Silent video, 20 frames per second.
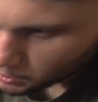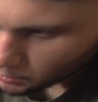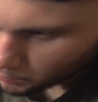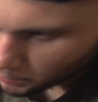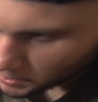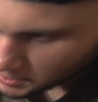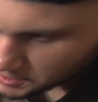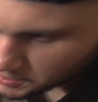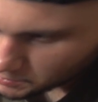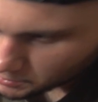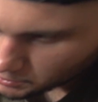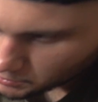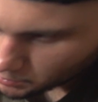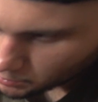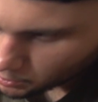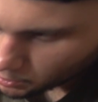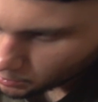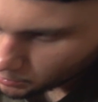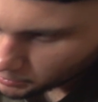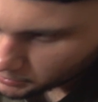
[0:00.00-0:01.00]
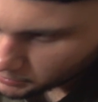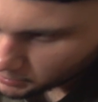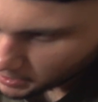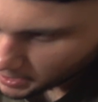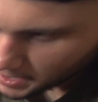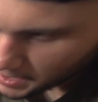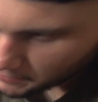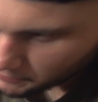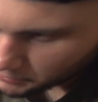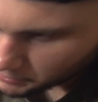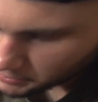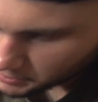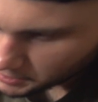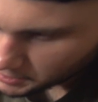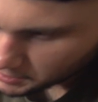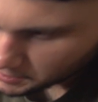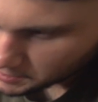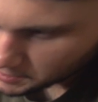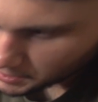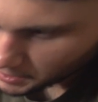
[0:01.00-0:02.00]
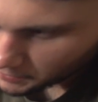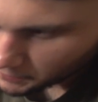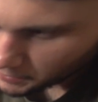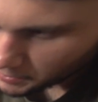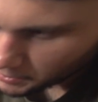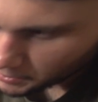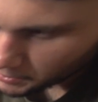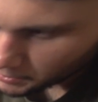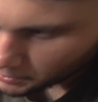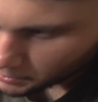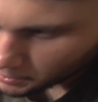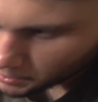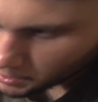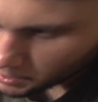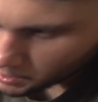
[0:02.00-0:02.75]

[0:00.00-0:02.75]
my switch will go into half of these and then